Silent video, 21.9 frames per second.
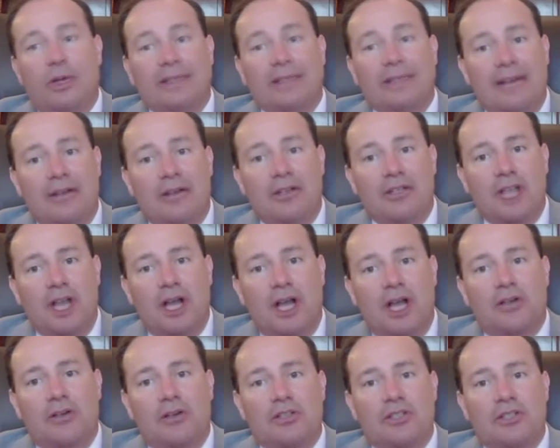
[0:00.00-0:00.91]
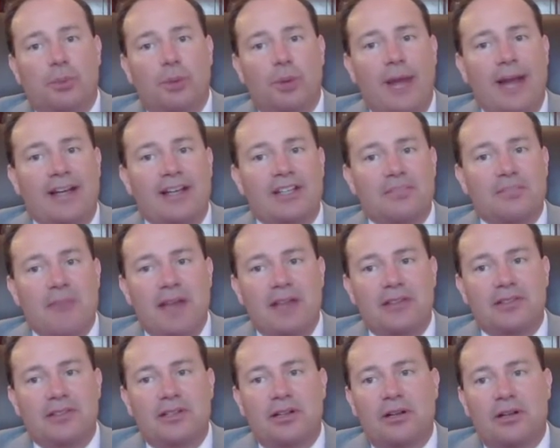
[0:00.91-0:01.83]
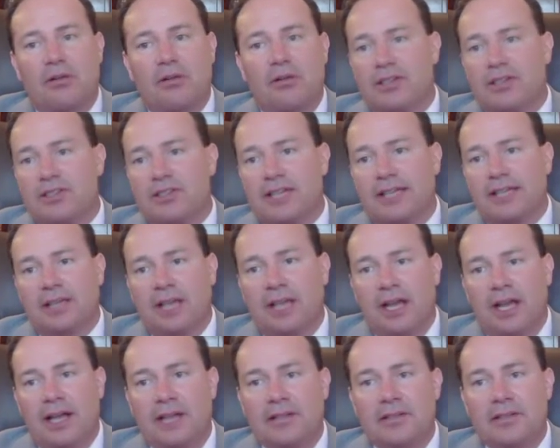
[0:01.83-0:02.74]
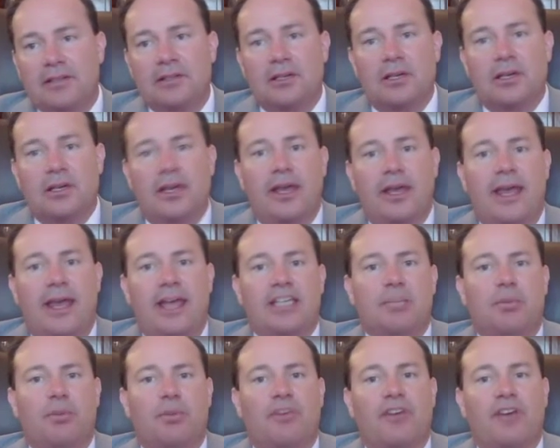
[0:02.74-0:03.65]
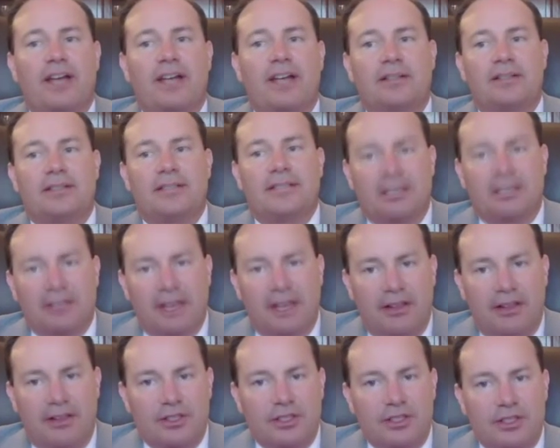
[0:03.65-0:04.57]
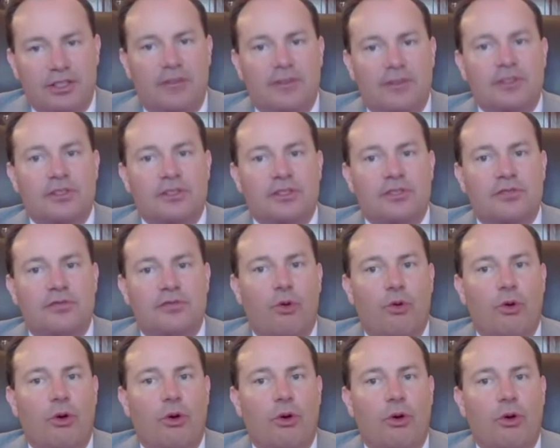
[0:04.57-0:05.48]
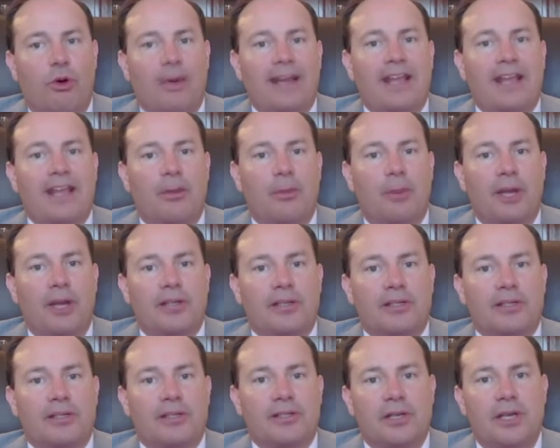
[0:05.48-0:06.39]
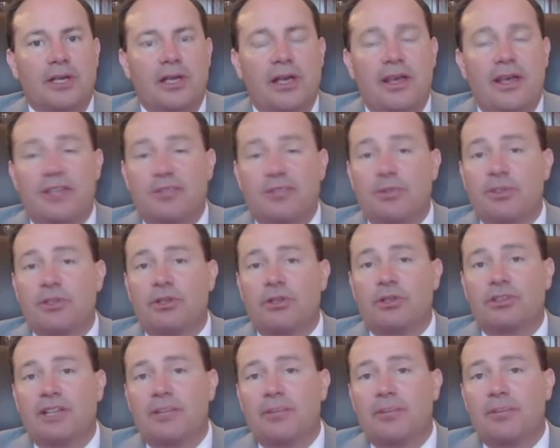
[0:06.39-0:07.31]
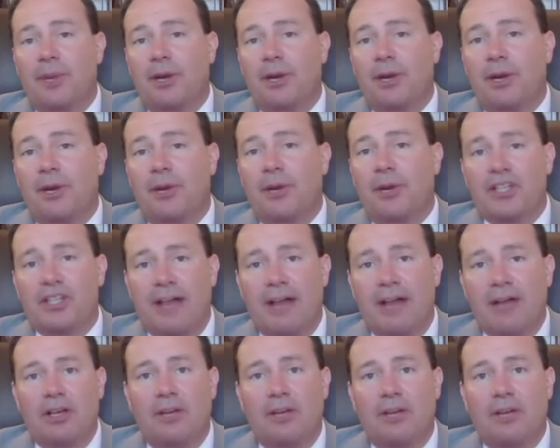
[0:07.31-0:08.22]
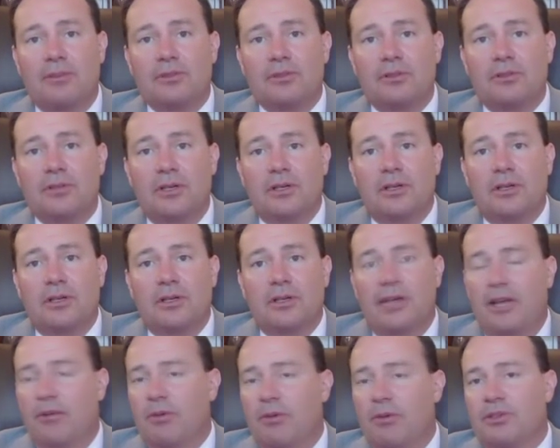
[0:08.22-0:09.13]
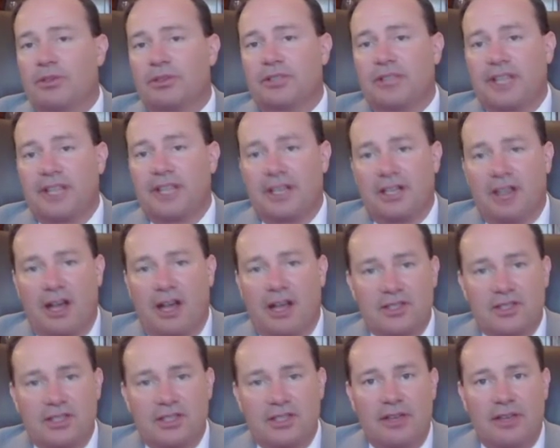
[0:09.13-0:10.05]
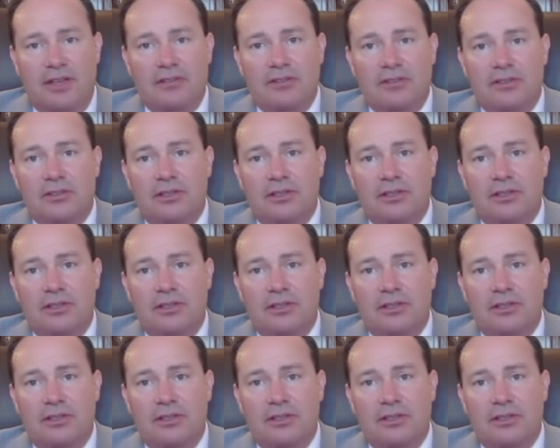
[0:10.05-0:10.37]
allowed doctors to practice medicine across state lines and to provide telehealth services for Medicare patients. This resulted in better patient outcomes, it resulted in cost savings,